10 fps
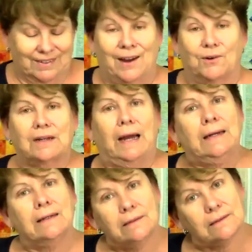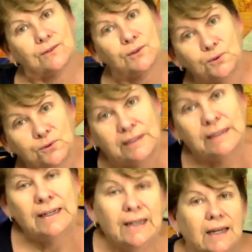Now, kind of looks
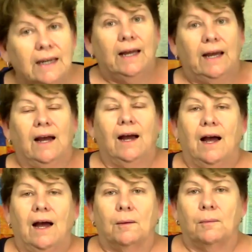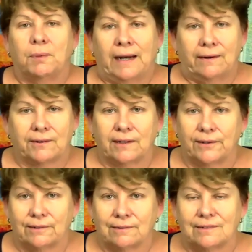goofy, but I don't
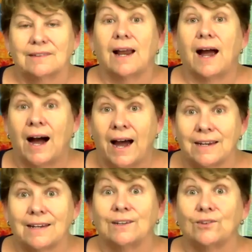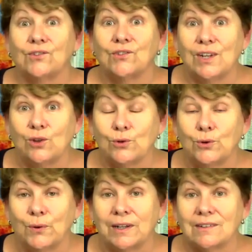care. I can see
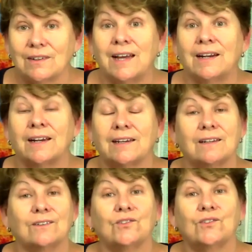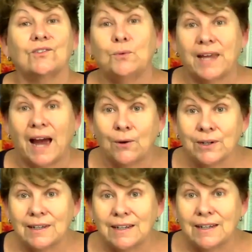through it and I can see
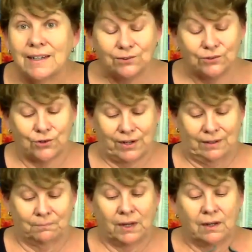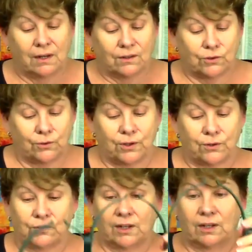without any eye strain. So
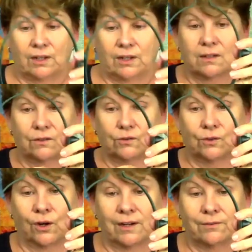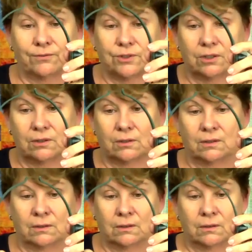there's a soft
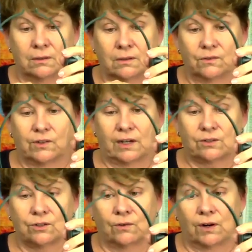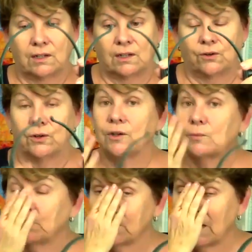section right here. You're
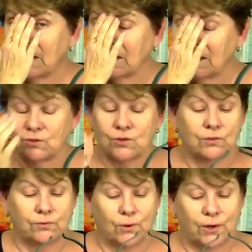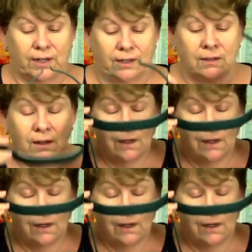going to put that against your forehead.